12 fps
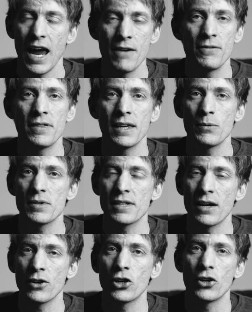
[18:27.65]
Everything was
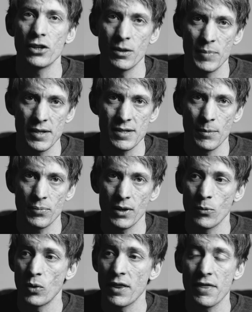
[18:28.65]
there and couldn't have been
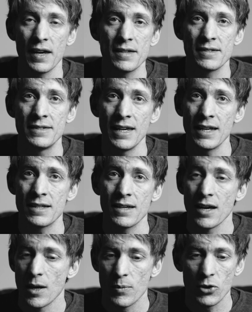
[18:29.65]
simpler. And when things did
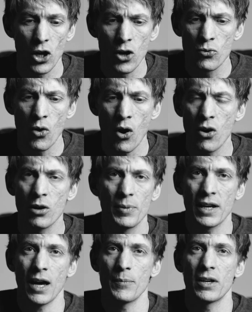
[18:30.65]
go wrong or
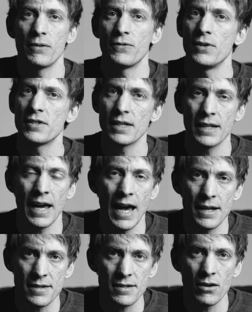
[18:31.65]
become confusing, they
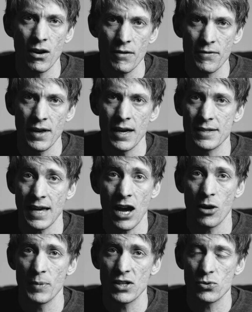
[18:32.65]
had staff there to
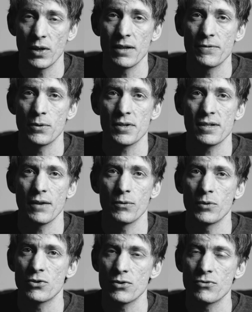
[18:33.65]
help me twenty-four
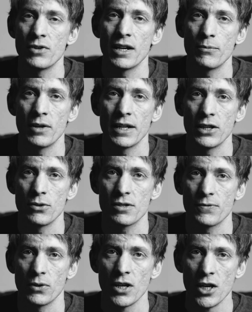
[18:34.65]
seven, which was really, really
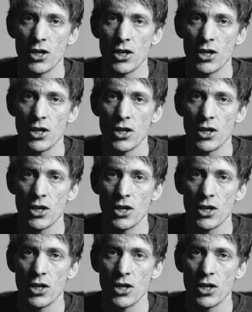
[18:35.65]
useful.